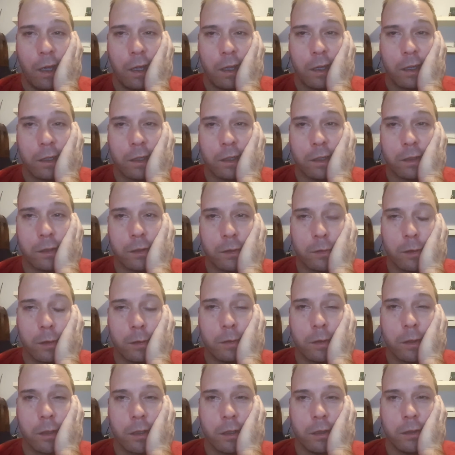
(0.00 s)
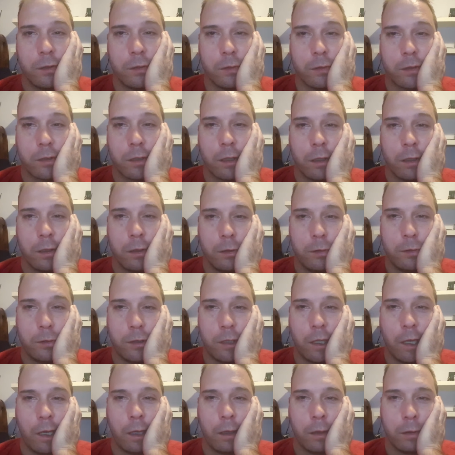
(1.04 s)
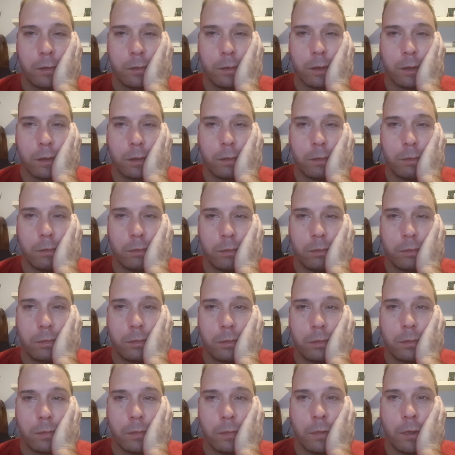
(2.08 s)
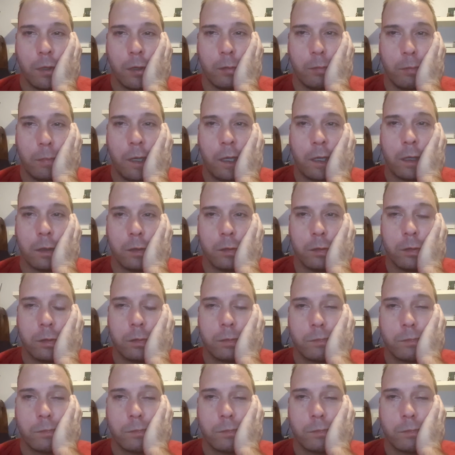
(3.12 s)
Because what am I gonna do? Start a new channel, and I'm a little mangled.